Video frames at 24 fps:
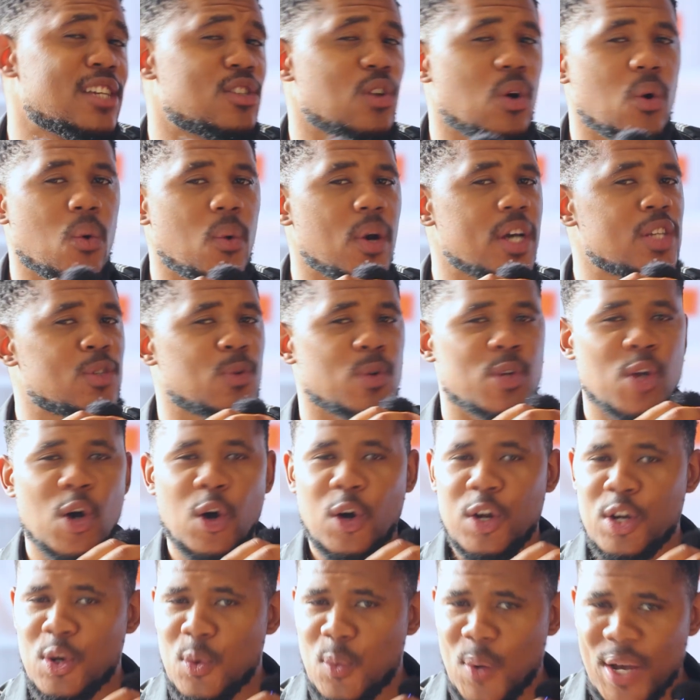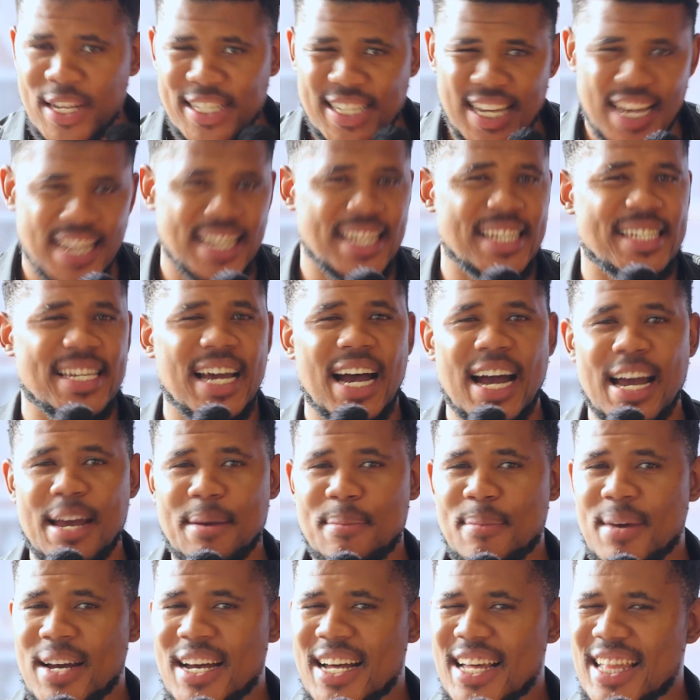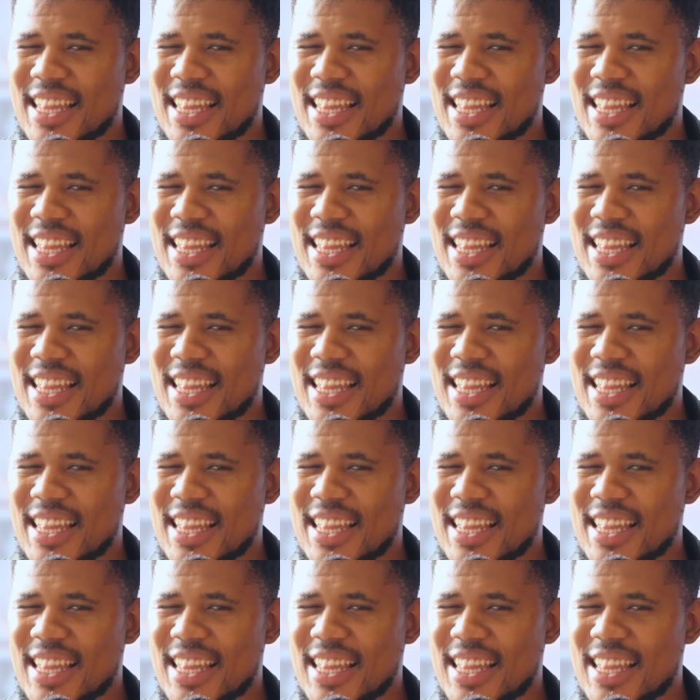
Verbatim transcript: As always, we're not gonna waste any time.